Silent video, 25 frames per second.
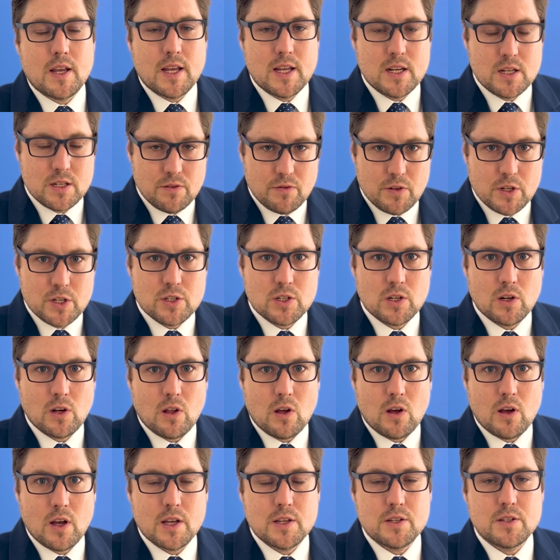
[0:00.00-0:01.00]

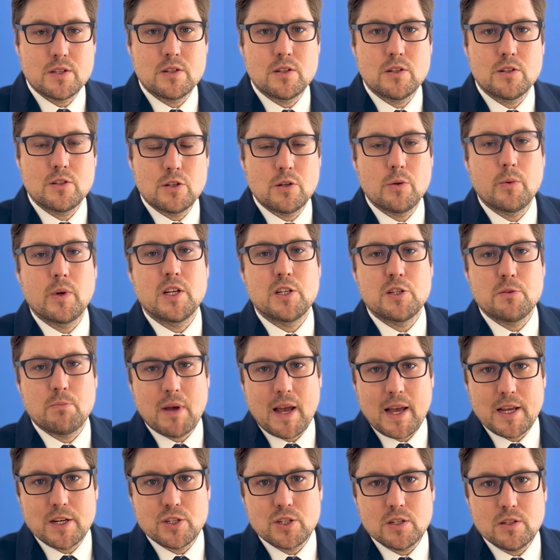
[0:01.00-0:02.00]
individualised to each
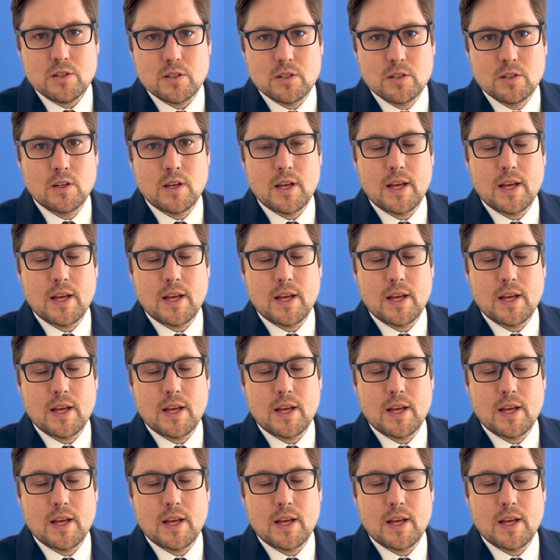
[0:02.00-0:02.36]
patient